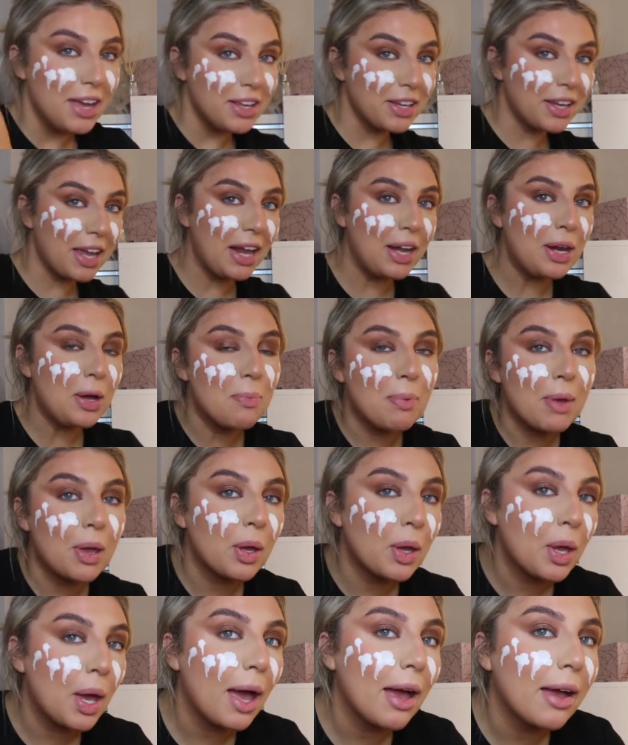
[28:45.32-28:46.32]
Get a little
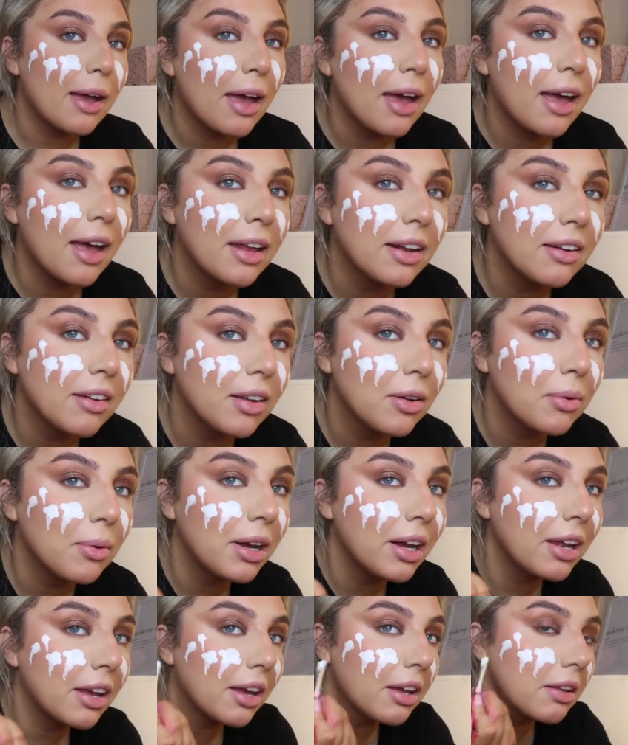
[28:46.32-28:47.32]
bit cat-handed when
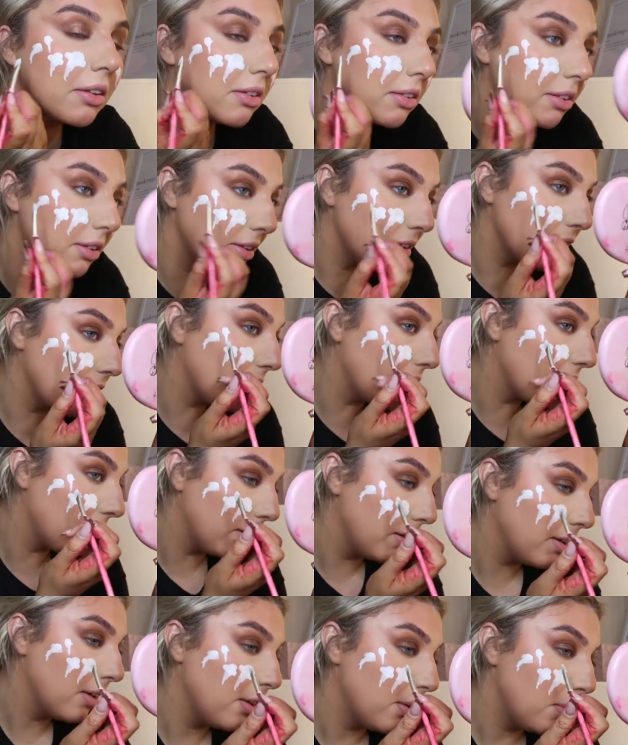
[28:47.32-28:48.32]
it gets to the
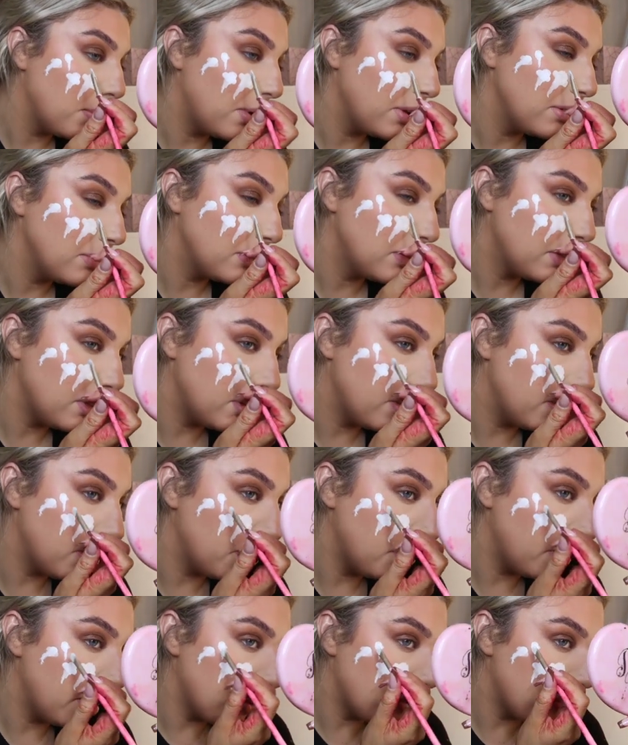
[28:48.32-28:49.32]
ones that are a
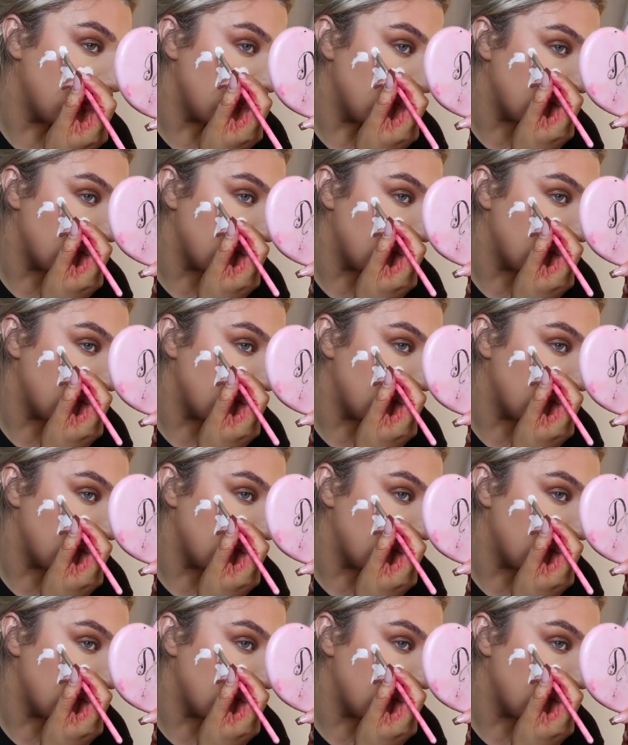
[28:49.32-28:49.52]
bit